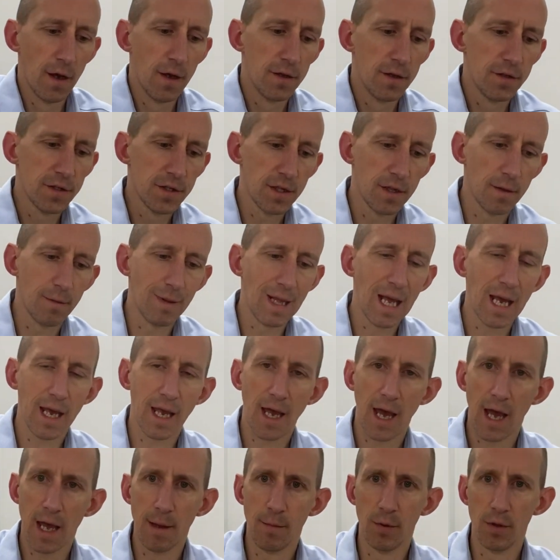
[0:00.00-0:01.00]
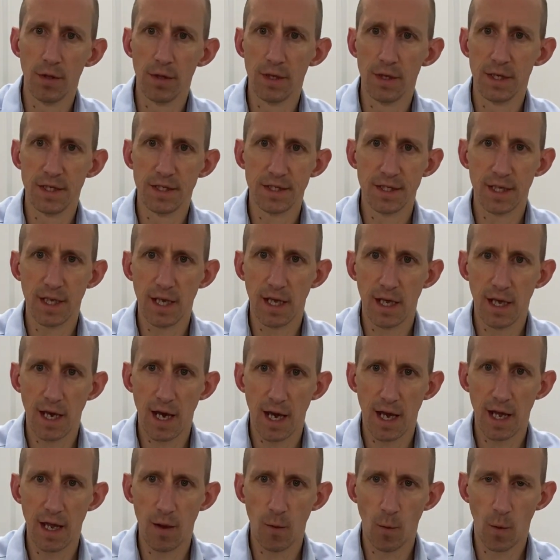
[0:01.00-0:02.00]
So the black cable is the
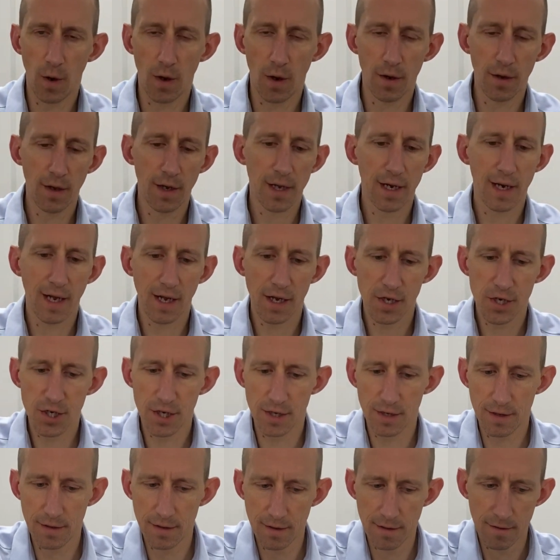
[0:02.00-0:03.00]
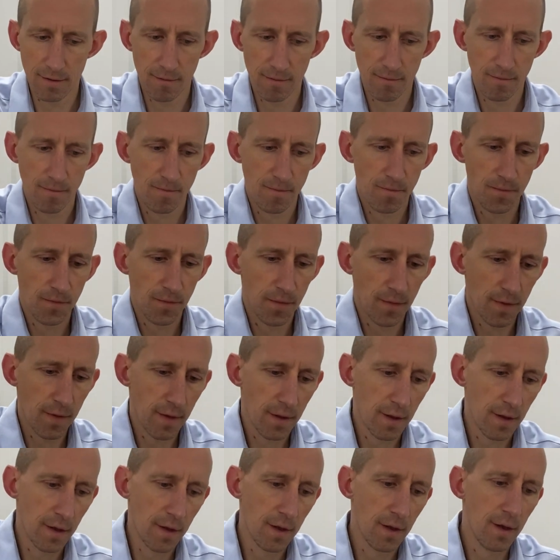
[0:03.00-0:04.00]
A1 connection
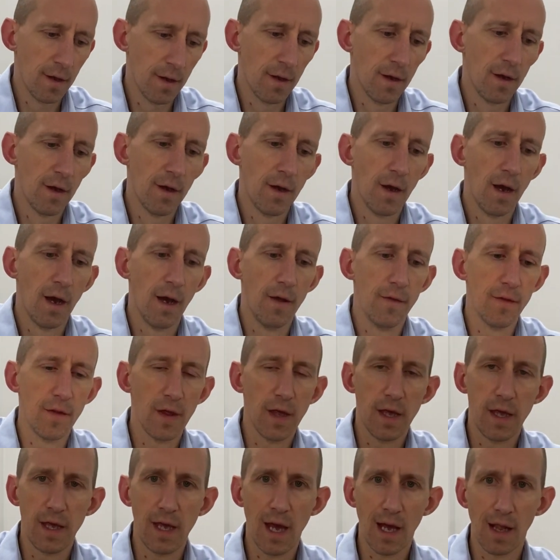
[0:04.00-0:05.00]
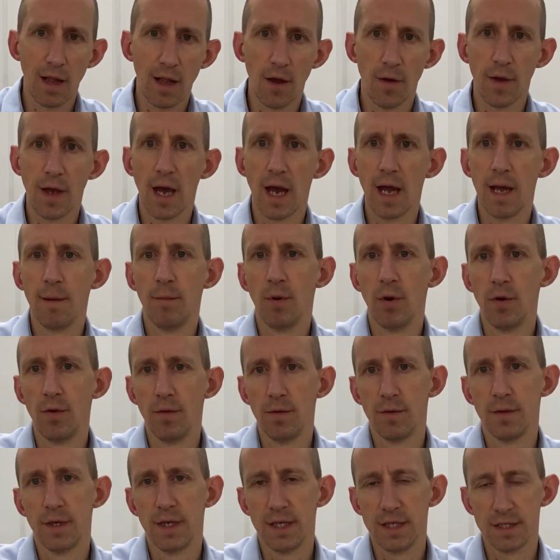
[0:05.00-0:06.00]
and the yellow cable
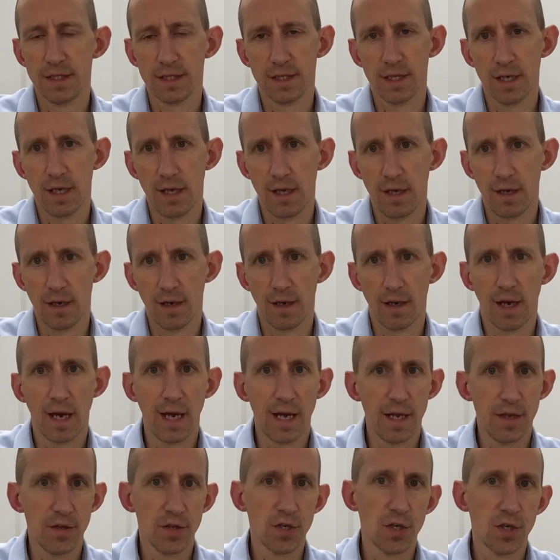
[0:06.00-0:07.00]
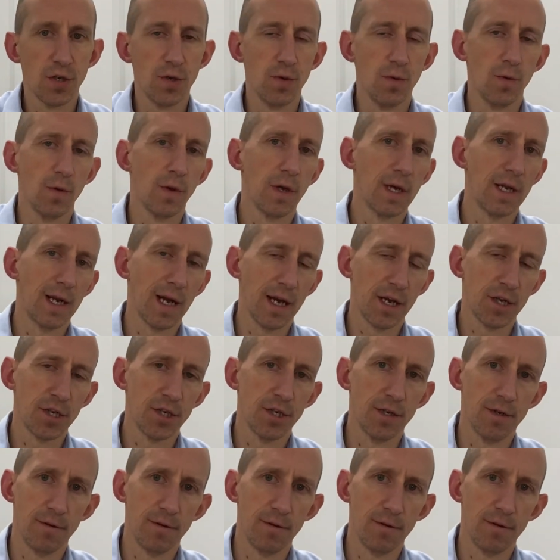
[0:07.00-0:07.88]
is the A2 connection.